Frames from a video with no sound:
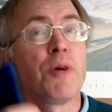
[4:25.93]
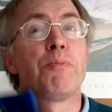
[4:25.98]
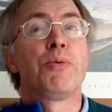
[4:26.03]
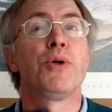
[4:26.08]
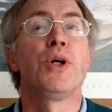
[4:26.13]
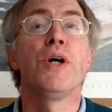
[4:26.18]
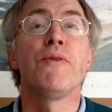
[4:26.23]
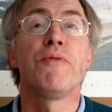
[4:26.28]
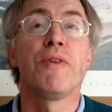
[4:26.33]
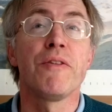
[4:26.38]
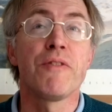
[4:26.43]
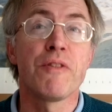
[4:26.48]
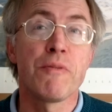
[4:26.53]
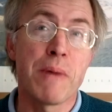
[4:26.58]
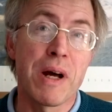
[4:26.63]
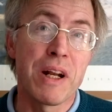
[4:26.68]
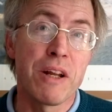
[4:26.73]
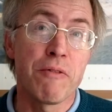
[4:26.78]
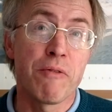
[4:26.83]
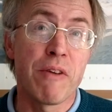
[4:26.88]
approval of the
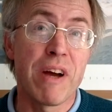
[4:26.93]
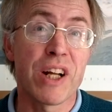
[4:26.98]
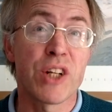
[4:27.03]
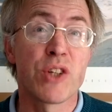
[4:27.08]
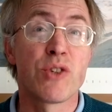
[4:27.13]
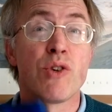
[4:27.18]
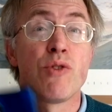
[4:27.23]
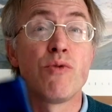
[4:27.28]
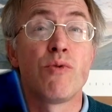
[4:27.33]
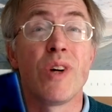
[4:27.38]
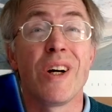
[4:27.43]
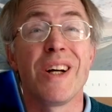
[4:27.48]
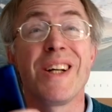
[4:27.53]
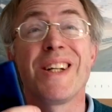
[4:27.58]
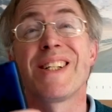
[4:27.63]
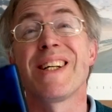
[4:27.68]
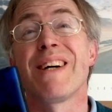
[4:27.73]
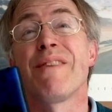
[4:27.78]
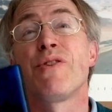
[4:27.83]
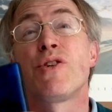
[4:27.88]
manufacturer, right
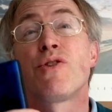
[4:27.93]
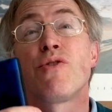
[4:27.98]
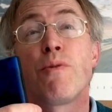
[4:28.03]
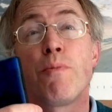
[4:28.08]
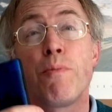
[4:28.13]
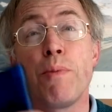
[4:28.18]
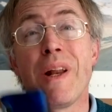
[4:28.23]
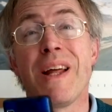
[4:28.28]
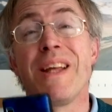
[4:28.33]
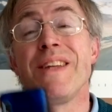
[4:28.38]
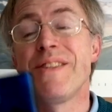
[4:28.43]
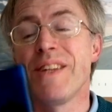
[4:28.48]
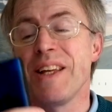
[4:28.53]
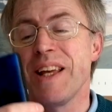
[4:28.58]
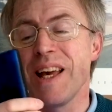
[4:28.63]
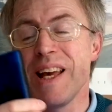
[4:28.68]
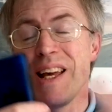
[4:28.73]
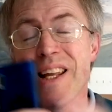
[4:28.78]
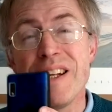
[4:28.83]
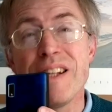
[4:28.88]
down to replacing
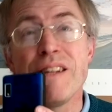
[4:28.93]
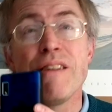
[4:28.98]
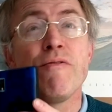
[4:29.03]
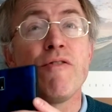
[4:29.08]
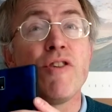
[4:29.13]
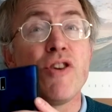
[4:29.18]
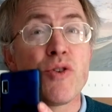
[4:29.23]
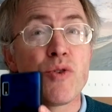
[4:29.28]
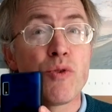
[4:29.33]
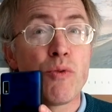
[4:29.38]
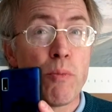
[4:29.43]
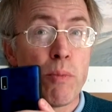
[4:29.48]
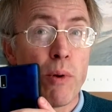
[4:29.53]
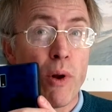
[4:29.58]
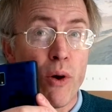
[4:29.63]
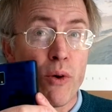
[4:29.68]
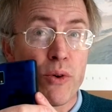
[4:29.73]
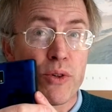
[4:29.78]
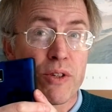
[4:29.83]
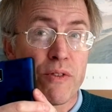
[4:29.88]
individual
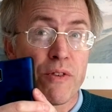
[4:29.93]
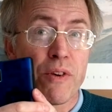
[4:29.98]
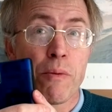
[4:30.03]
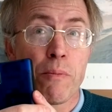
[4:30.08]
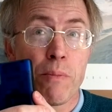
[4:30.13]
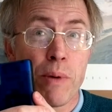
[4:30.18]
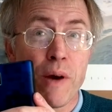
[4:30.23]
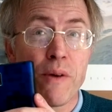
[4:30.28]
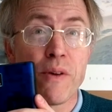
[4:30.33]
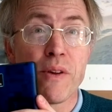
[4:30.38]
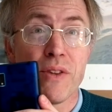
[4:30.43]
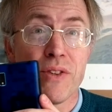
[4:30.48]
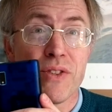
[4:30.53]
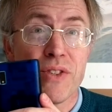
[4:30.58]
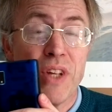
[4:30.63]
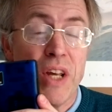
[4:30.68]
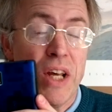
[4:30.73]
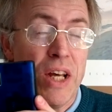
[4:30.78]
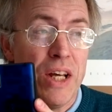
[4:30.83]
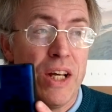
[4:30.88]
blocks of components
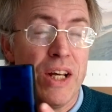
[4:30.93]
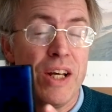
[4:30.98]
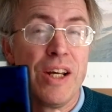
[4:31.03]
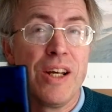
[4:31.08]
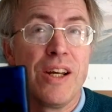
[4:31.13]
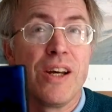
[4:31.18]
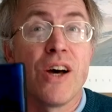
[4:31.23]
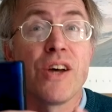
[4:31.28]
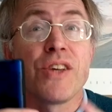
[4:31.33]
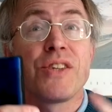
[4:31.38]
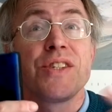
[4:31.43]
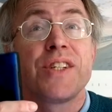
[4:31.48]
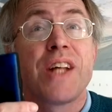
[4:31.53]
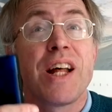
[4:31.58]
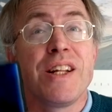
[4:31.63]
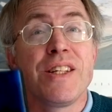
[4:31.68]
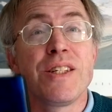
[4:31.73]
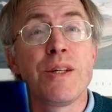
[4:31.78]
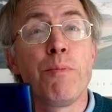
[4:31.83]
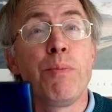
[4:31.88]

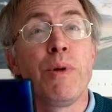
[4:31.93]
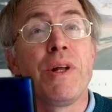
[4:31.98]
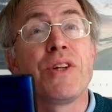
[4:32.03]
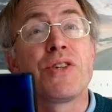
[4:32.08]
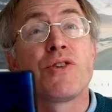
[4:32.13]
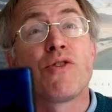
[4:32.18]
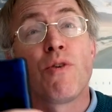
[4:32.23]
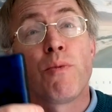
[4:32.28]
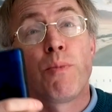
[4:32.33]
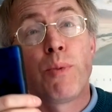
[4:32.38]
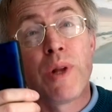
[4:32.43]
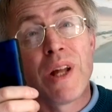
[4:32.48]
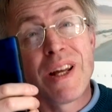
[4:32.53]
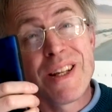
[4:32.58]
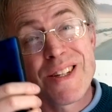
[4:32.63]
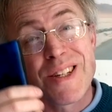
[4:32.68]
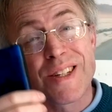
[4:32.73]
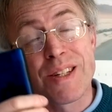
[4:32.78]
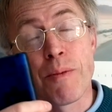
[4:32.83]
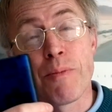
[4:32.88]
ostensibly to
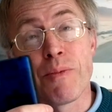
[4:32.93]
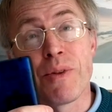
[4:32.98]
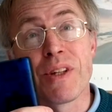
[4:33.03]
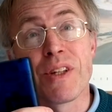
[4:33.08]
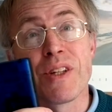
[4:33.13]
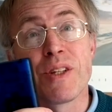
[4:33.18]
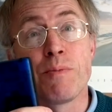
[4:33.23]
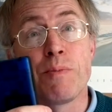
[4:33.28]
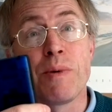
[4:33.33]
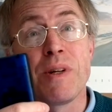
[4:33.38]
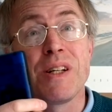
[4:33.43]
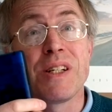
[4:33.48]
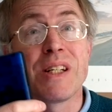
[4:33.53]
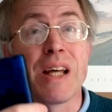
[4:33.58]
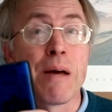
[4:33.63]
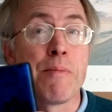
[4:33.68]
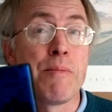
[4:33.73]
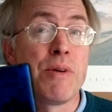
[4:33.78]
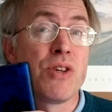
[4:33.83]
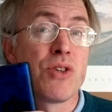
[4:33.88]
replace something that's been
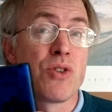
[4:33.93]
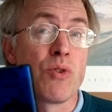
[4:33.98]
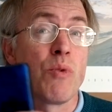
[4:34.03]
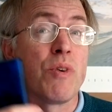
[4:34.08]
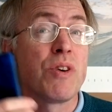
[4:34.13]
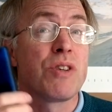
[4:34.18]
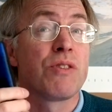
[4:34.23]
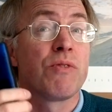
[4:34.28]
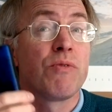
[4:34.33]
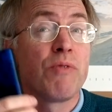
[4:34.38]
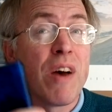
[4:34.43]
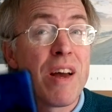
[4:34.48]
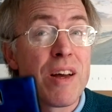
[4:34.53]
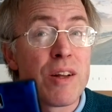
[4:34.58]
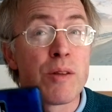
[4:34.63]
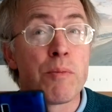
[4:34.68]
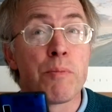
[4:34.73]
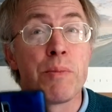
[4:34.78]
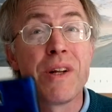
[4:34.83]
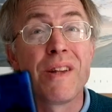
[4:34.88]
damaged or has
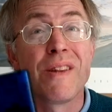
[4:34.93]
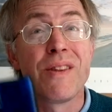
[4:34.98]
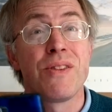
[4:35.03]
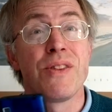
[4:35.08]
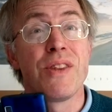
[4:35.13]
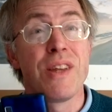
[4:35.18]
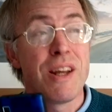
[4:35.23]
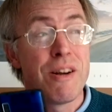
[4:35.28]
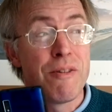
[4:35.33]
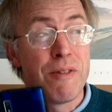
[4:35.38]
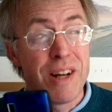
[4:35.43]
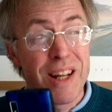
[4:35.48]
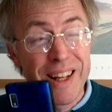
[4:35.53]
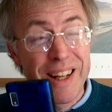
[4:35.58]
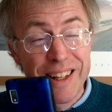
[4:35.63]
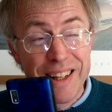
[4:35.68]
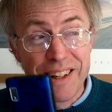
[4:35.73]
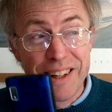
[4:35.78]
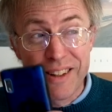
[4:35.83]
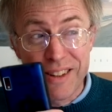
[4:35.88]
failed, but in
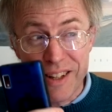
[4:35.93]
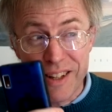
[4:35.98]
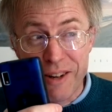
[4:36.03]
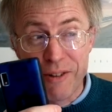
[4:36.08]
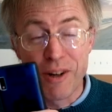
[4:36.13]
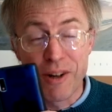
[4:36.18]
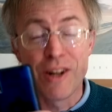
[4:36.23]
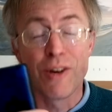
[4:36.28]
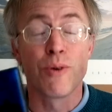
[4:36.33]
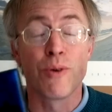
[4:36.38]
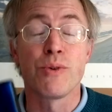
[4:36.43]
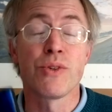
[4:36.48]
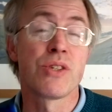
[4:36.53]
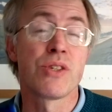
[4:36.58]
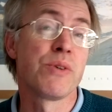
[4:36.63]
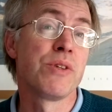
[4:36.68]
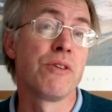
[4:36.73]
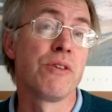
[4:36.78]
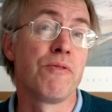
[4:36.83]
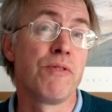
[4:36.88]
theory, in theory, also
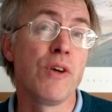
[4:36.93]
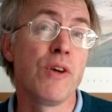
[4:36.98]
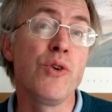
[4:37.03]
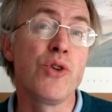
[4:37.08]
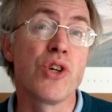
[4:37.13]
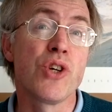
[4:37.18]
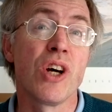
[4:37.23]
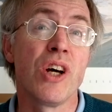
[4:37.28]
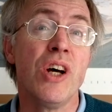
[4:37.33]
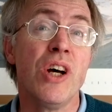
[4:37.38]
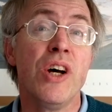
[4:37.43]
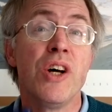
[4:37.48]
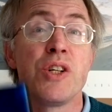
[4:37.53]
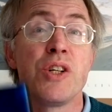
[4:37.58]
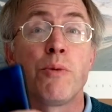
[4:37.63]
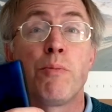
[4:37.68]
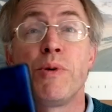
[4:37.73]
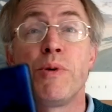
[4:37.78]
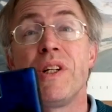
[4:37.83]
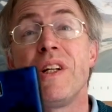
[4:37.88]
in the future
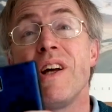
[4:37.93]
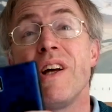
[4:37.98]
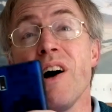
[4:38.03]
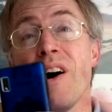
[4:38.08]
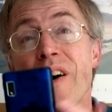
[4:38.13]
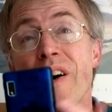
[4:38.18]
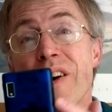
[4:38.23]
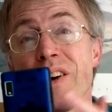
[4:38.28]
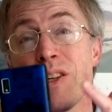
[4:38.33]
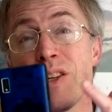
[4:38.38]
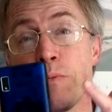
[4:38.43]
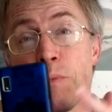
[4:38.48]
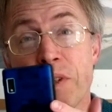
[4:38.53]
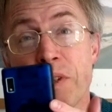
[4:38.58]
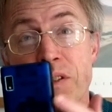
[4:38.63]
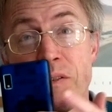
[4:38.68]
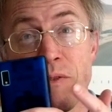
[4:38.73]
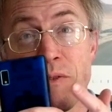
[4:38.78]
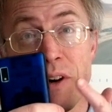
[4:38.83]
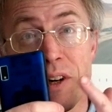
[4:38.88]
to put in higher
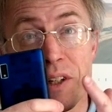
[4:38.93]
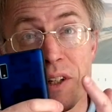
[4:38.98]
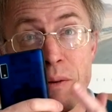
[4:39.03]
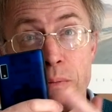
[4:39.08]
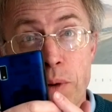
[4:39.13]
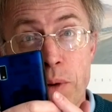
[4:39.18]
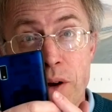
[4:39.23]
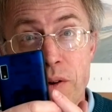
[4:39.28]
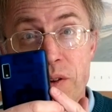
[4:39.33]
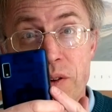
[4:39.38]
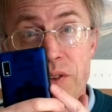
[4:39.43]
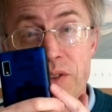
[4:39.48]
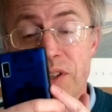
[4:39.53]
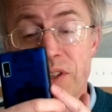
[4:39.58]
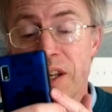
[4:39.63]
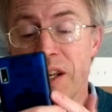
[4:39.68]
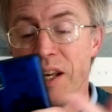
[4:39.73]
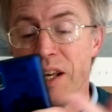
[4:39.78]
specified components.